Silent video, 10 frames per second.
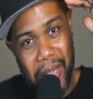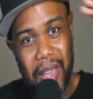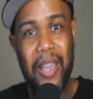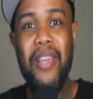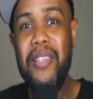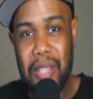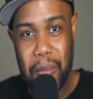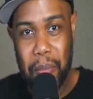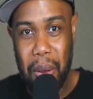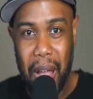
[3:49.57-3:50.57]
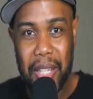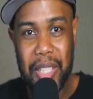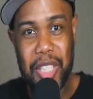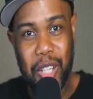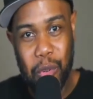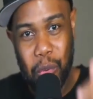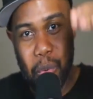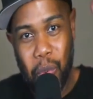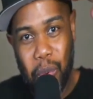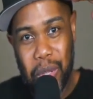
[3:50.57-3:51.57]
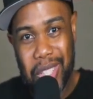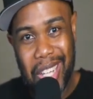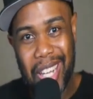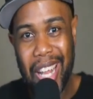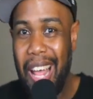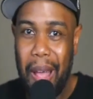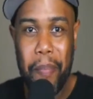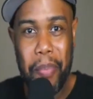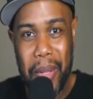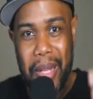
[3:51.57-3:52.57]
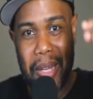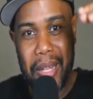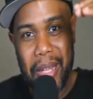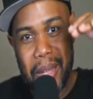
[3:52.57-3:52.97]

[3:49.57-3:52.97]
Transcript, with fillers: Eazy the Block General was clapping.